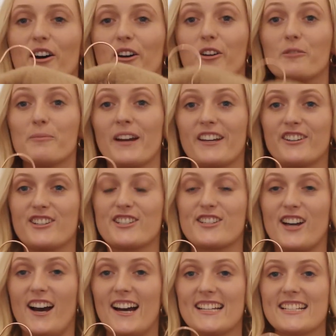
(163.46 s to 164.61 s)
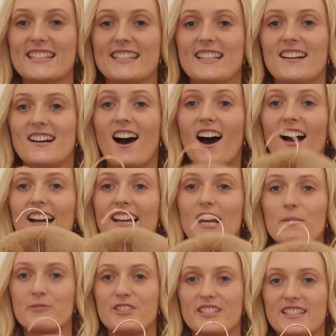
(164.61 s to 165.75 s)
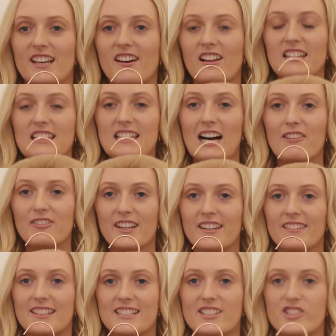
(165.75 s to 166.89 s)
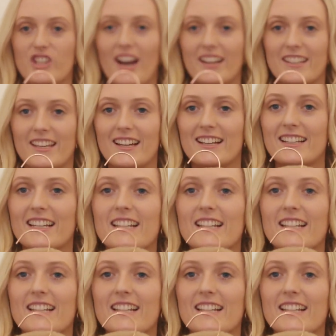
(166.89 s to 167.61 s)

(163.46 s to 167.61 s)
Oh my gosh, guys. I am just loving this jacket.